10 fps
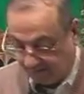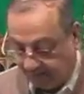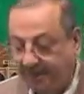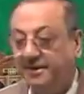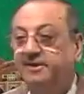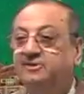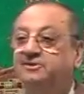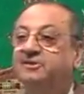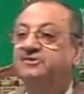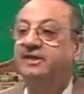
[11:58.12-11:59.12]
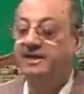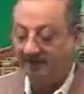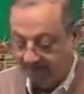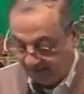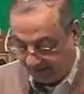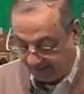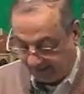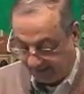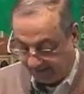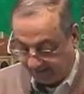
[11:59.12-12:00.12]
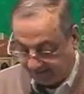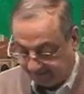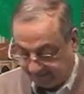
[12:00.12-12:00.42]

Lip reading: It is same as